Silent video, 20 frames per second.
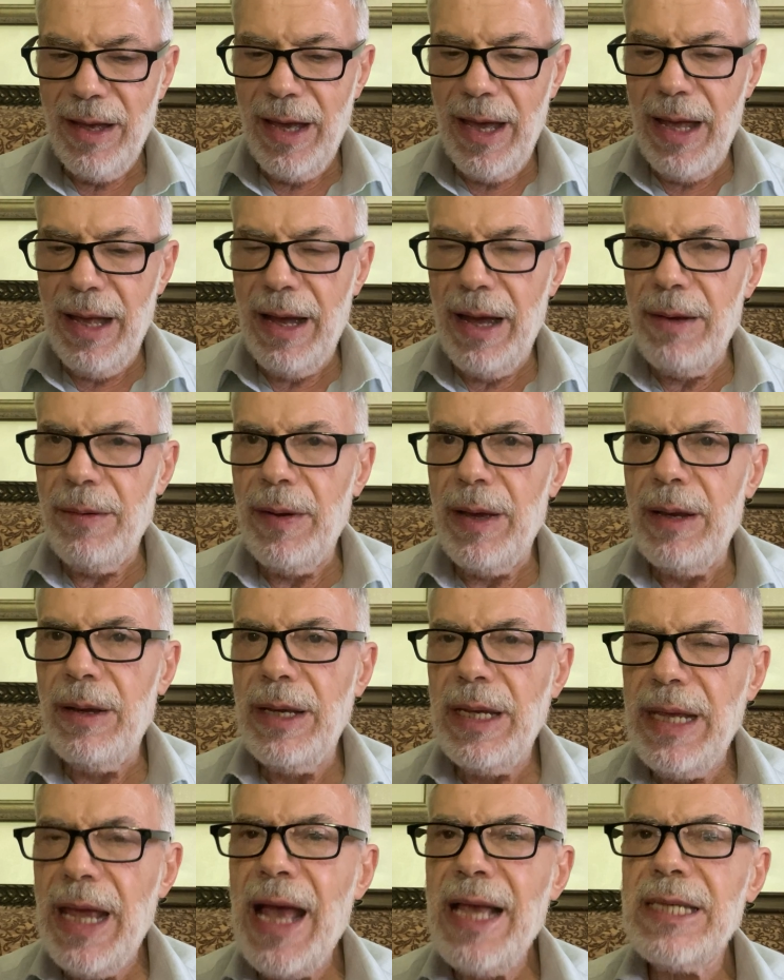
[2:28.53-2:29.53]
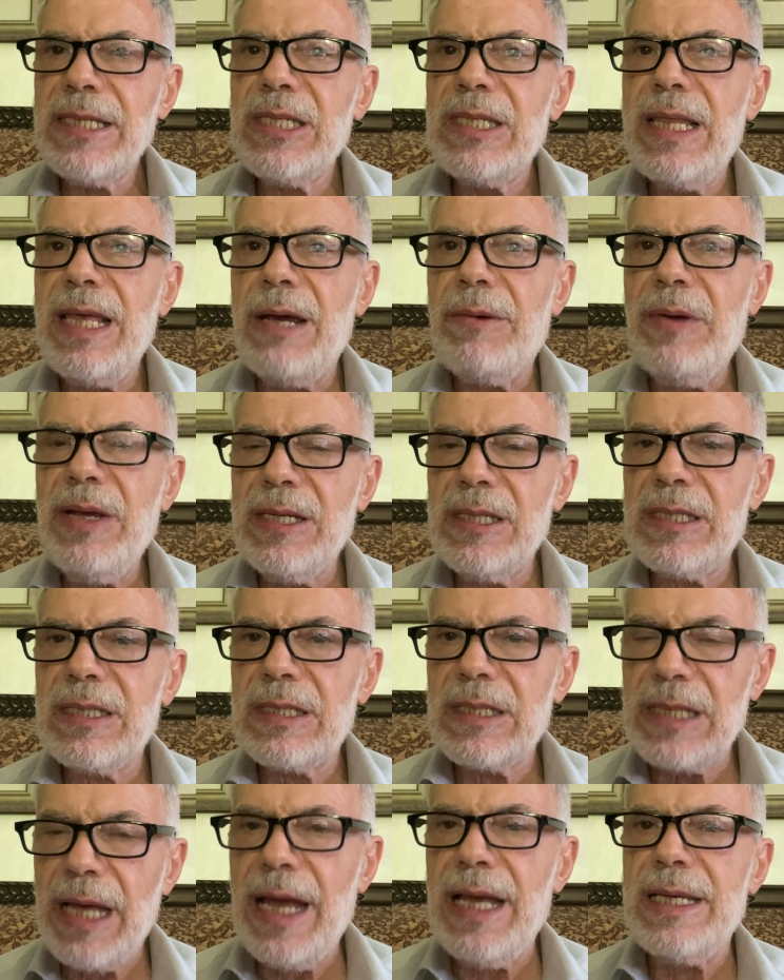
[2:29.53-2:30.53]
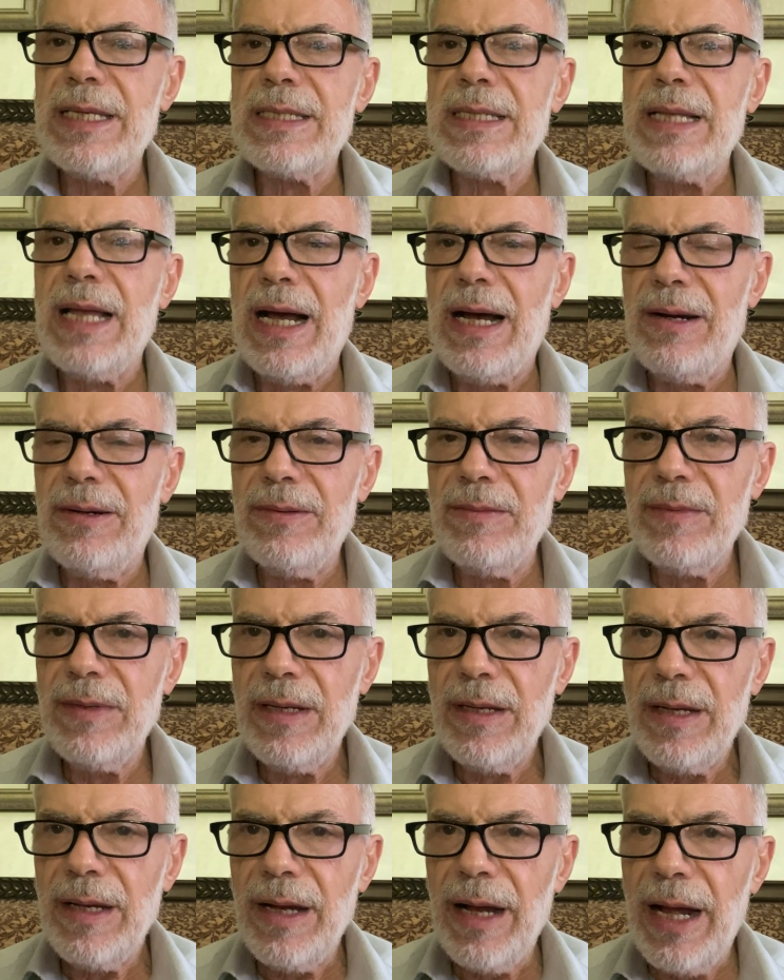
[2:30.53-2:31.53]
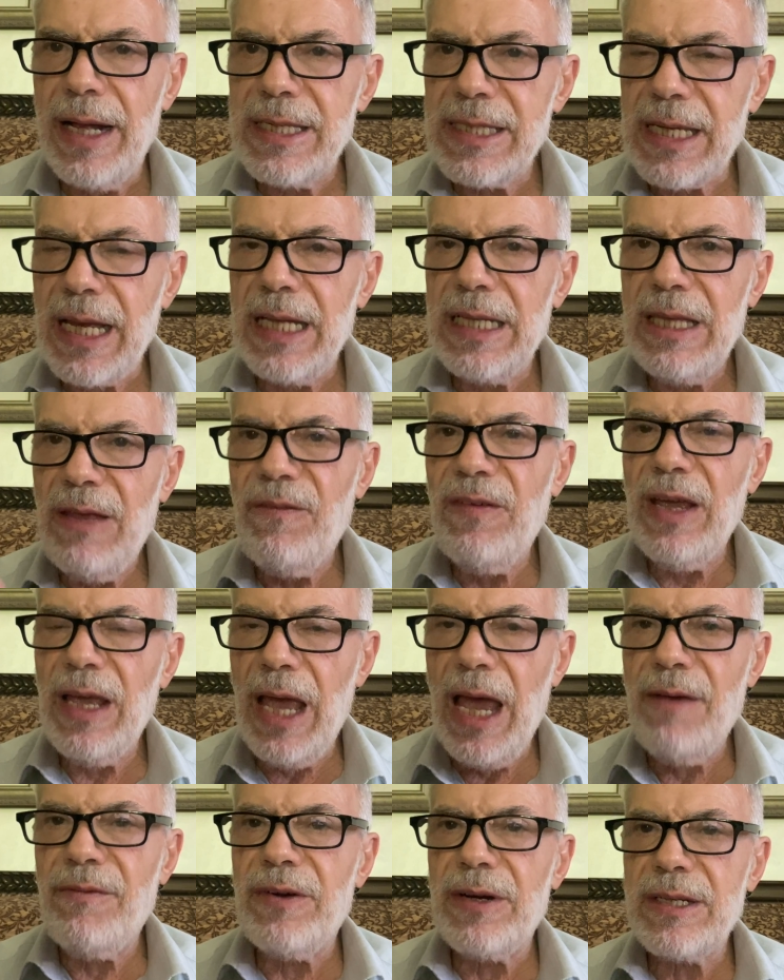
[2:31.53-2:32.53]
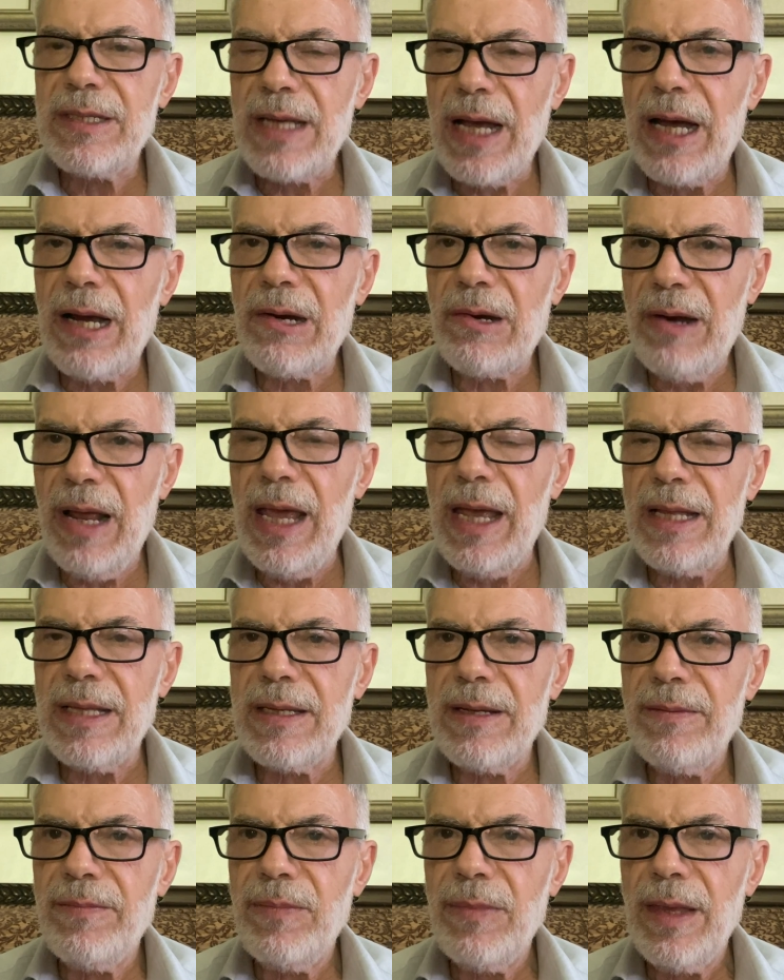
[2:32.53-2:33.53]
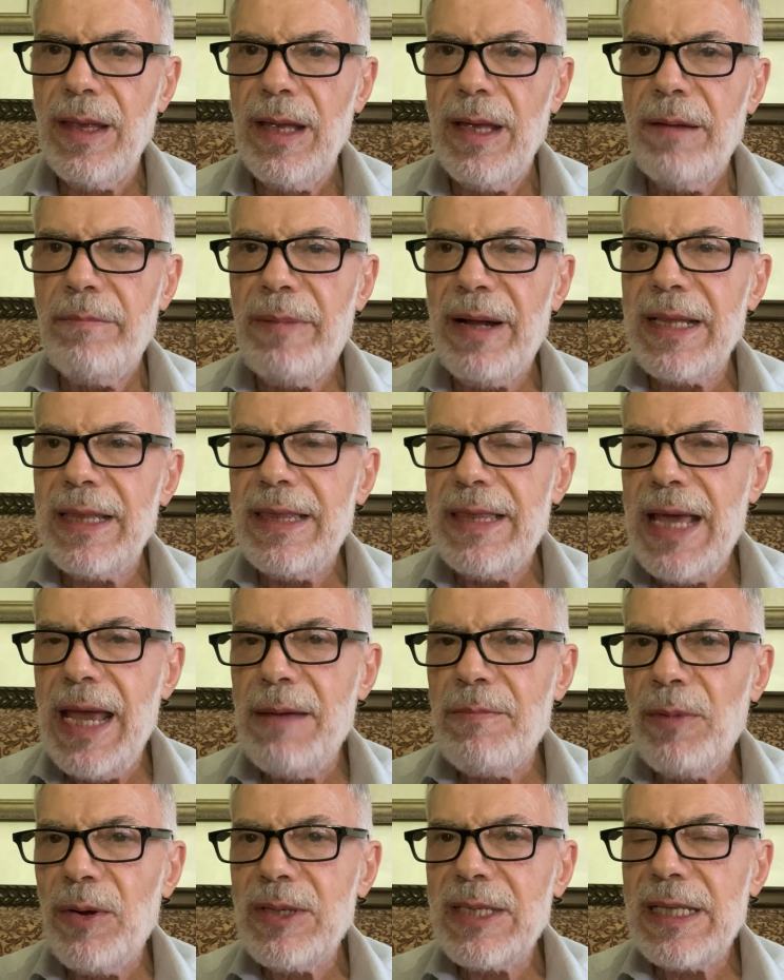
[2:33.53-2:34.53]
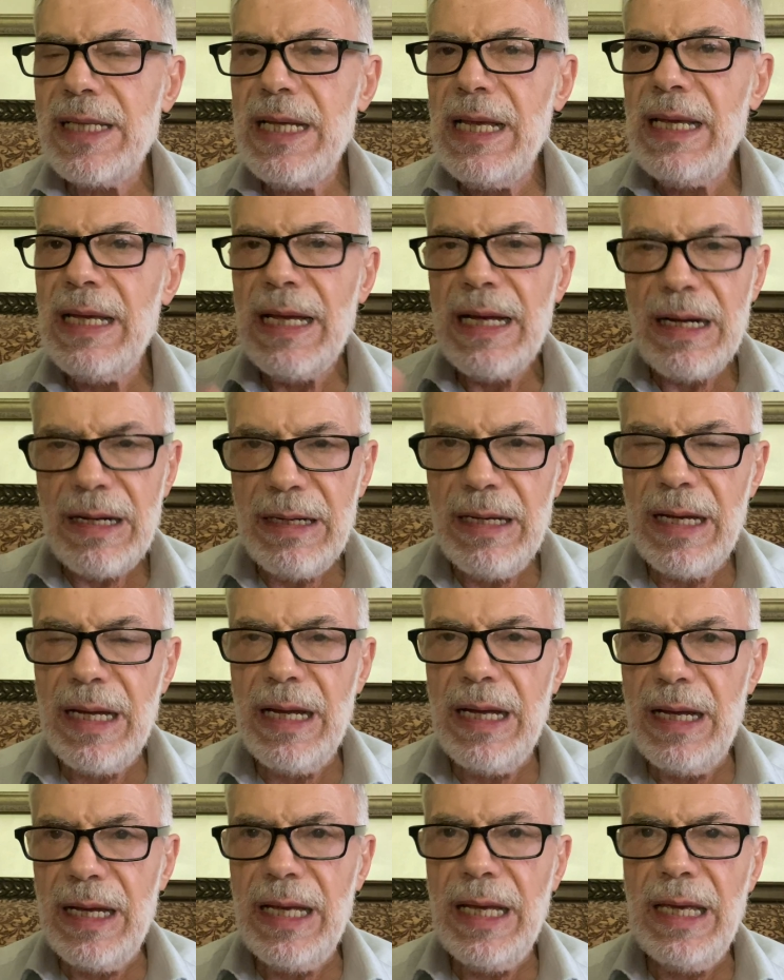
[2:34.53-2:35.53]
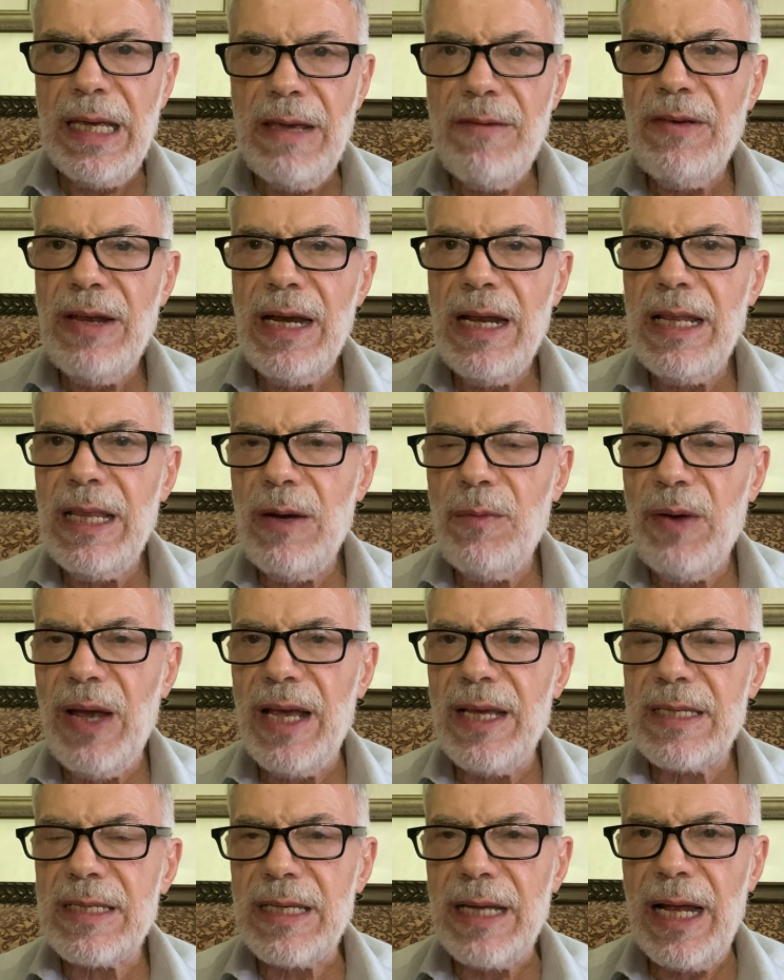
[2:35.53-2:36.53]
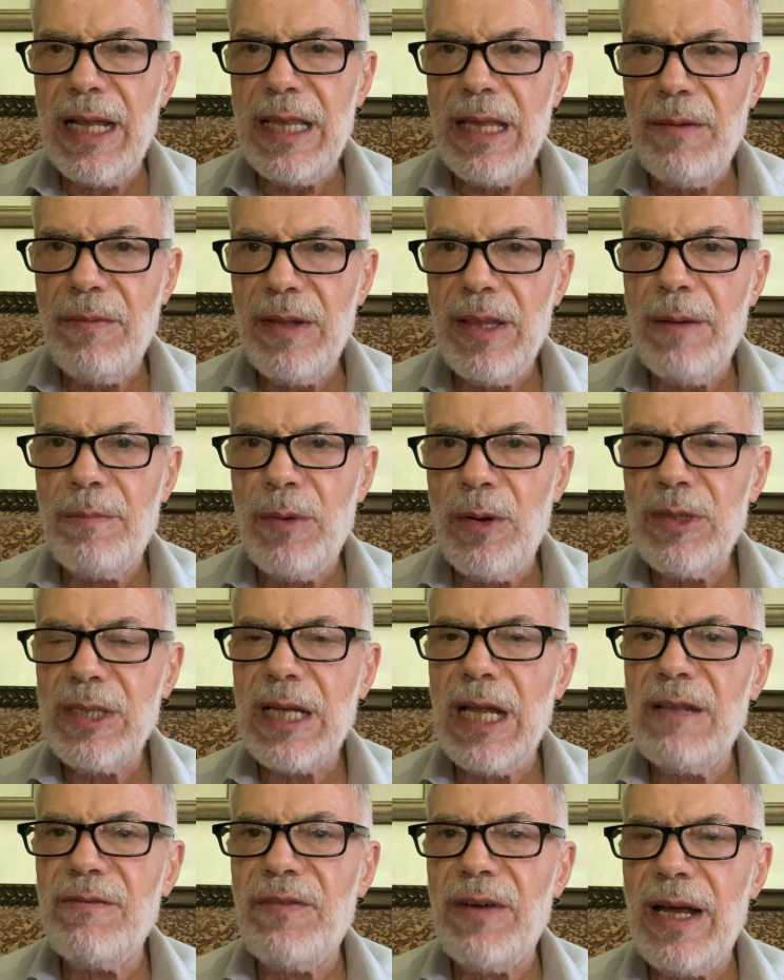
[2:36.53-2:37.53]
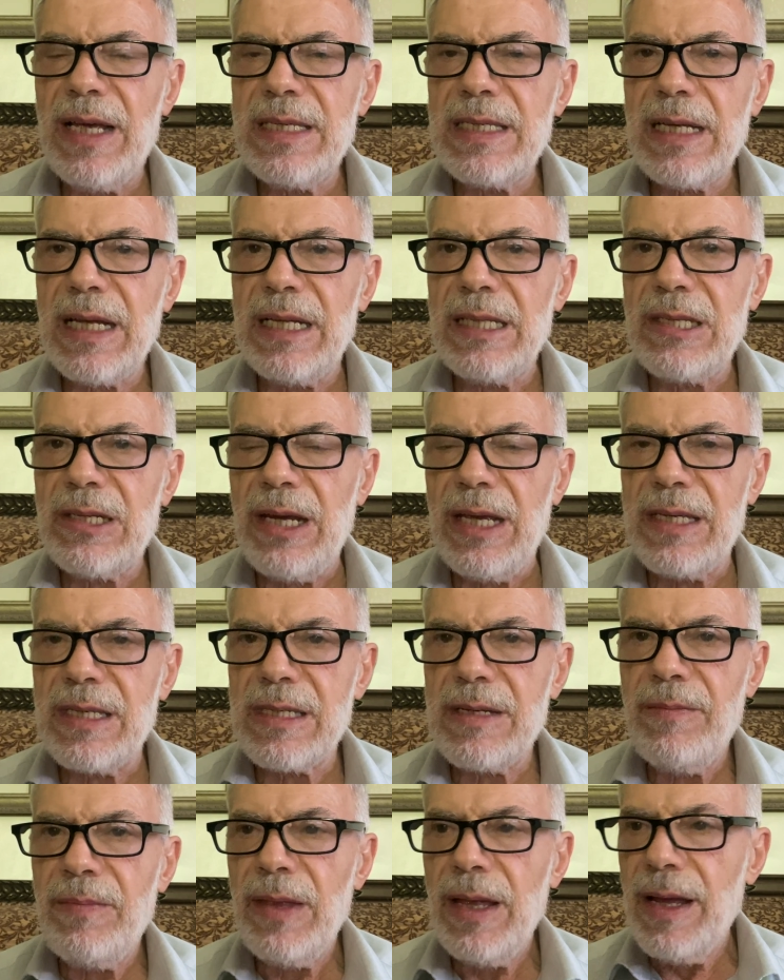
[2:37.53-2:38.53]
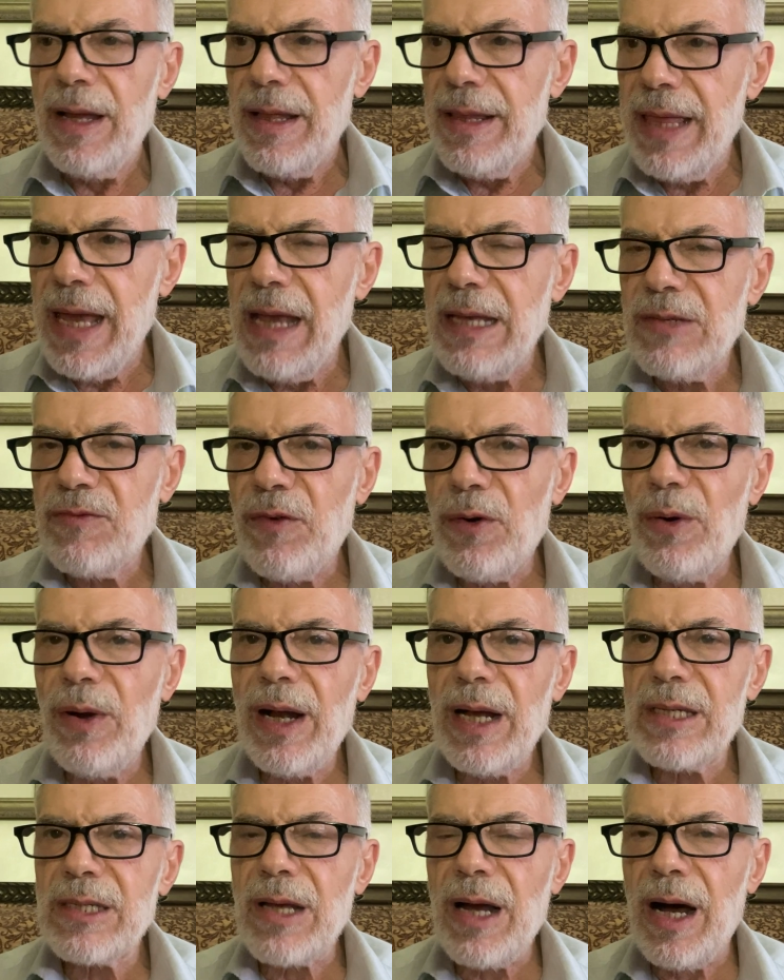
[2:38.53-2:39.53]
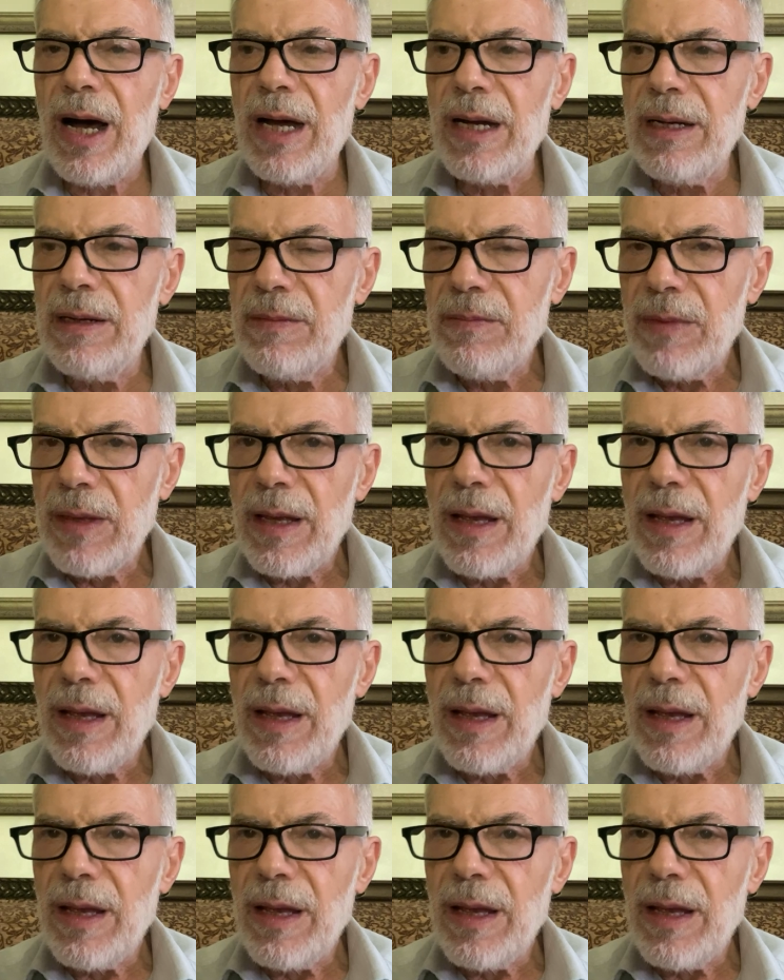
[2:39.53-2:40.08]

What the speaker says: And yes, there is science now, and scientific efforts are great, but they mostly, even in the West and the most advanced countries, they focus on